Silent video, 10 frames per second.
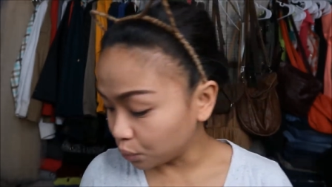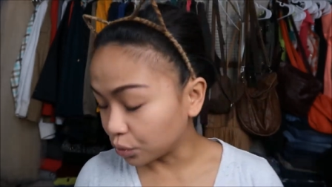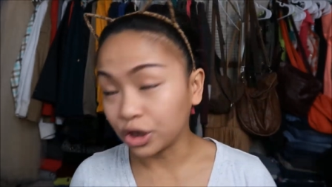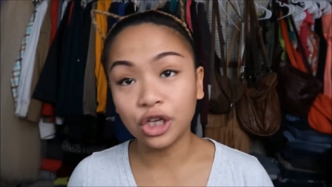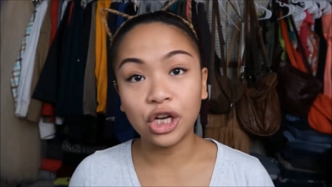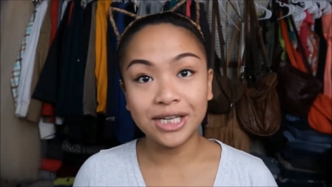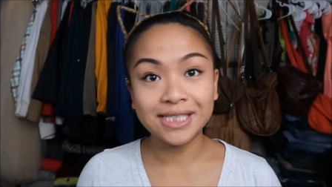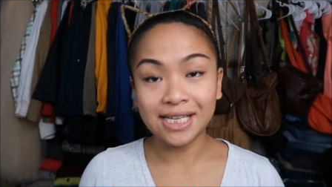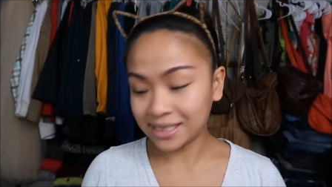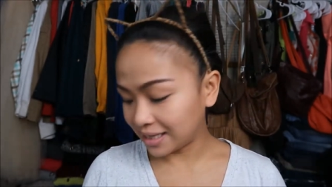really good. It
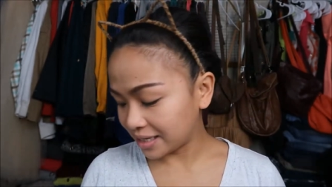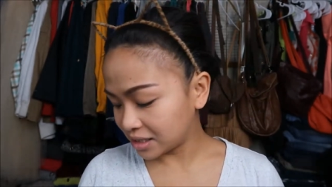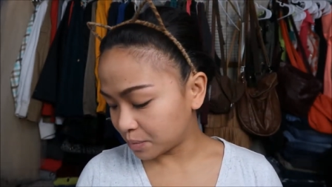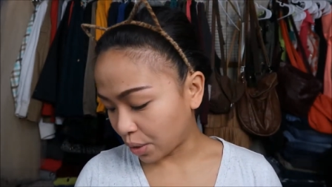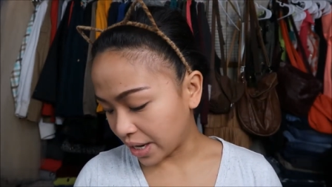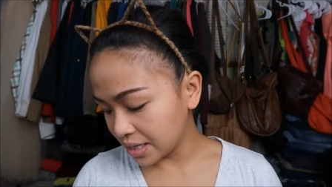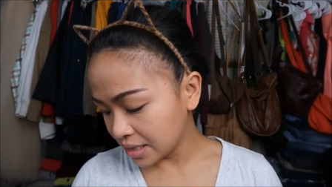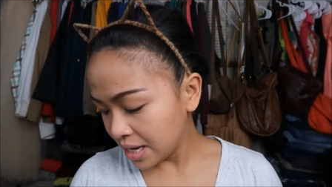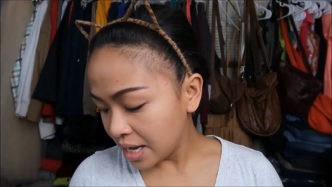tasted like Sprite.